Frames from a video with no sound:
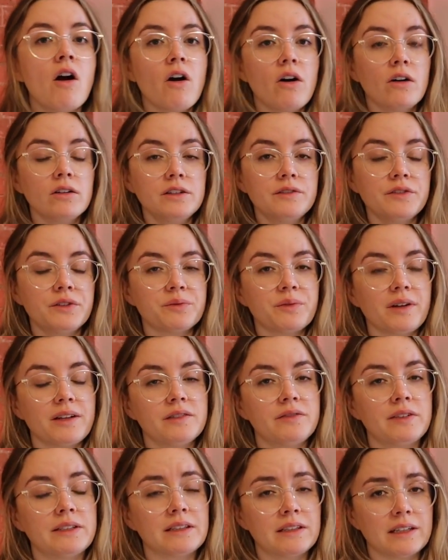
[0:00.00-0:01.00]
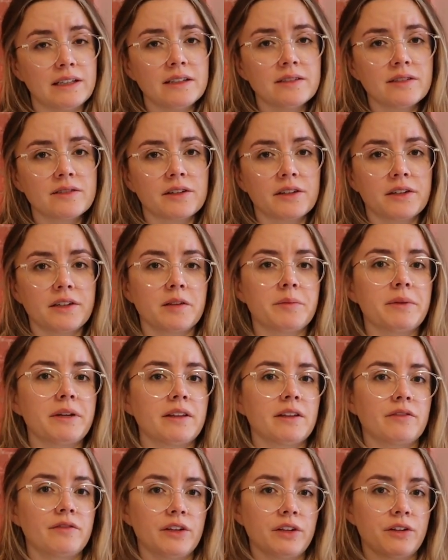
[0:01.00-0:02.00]
All of the relevant links are going to be
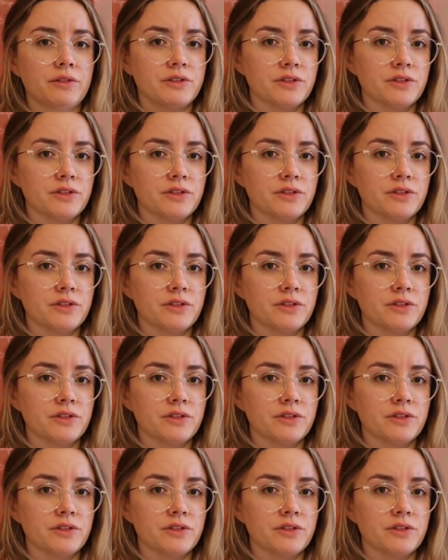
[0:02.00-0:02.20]
in the video